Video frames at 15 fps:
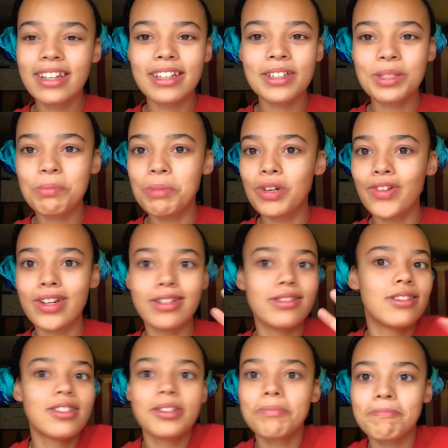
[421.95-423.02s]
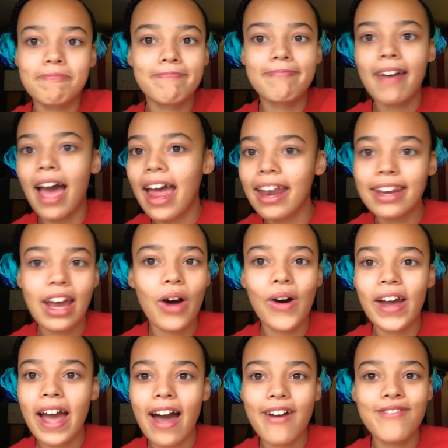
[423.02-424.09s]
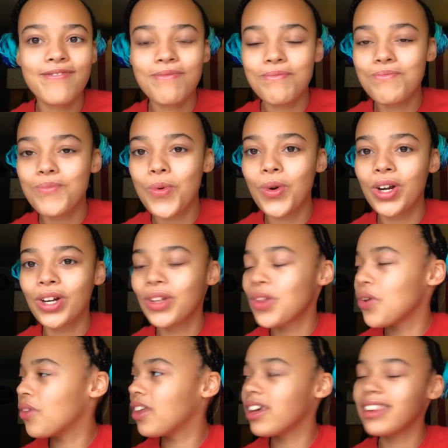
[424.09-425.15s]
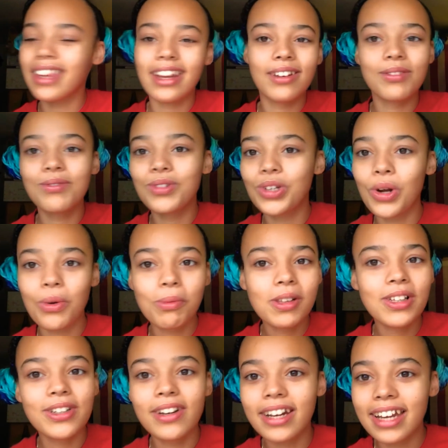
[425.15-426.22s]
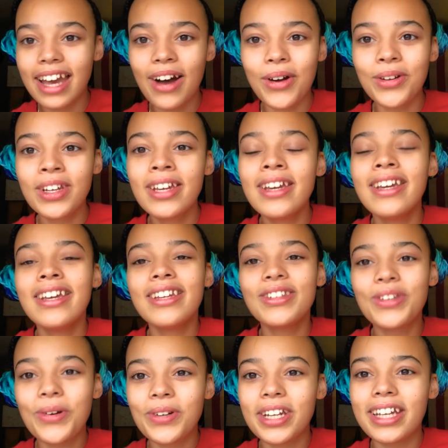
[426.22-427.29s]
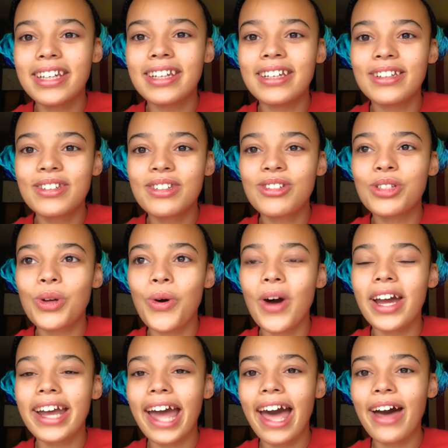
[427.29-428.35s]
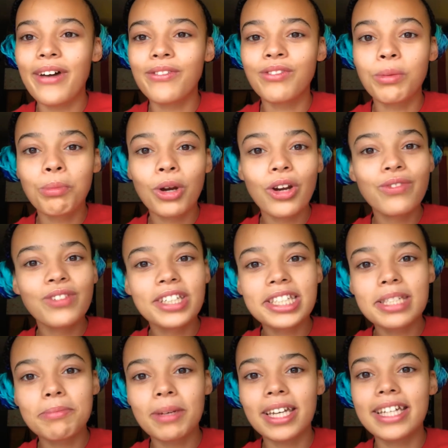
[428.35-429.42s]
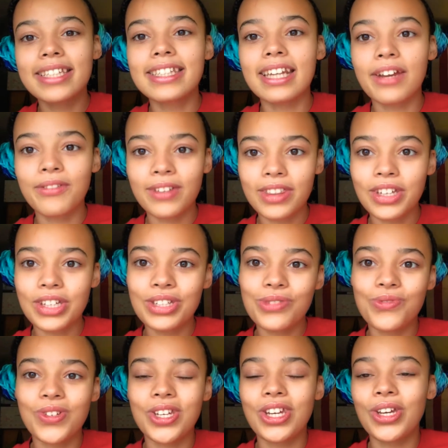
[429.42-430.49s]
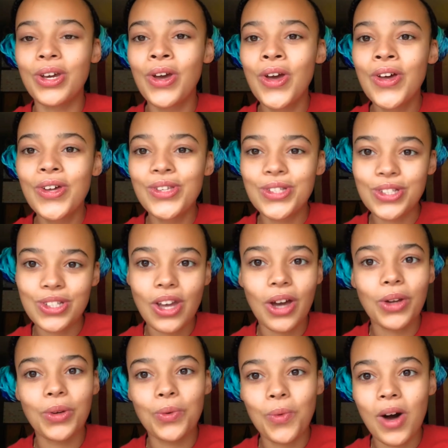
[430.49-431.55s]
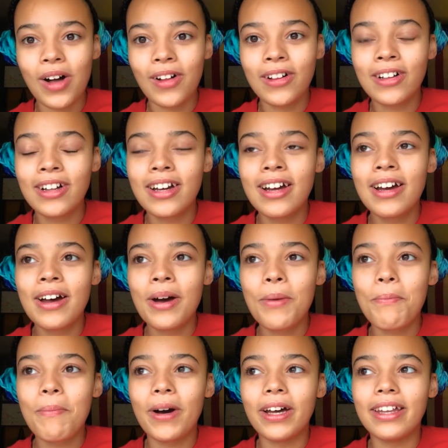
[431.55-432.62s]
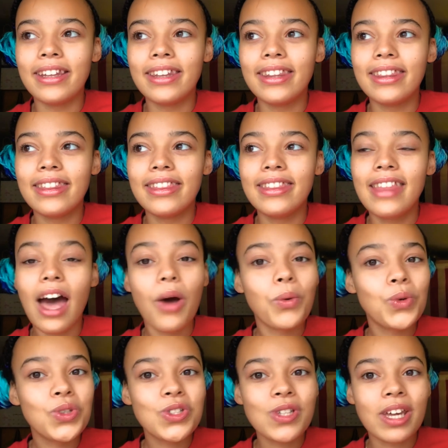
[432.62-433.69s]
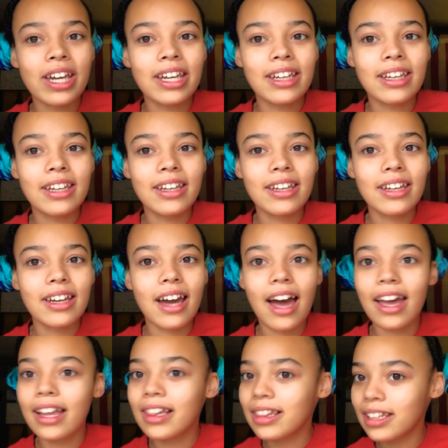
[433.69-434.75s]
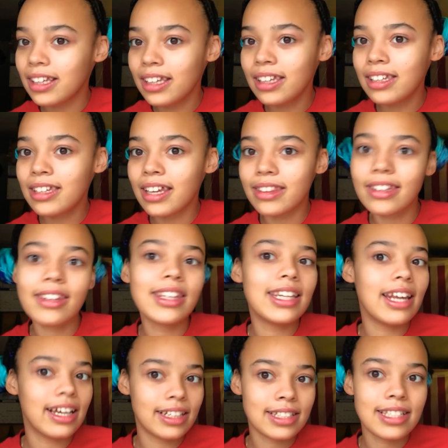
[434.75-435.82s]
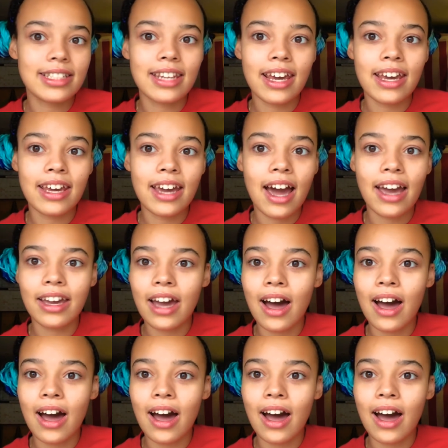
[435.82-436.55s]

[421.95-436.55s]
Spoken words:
experience, and now I have more clothing that, you know, I'm clearing out, donating, so I have the perfect space, and everything is fitting snug and well. But that was, like, I cleaned, and then the next day, I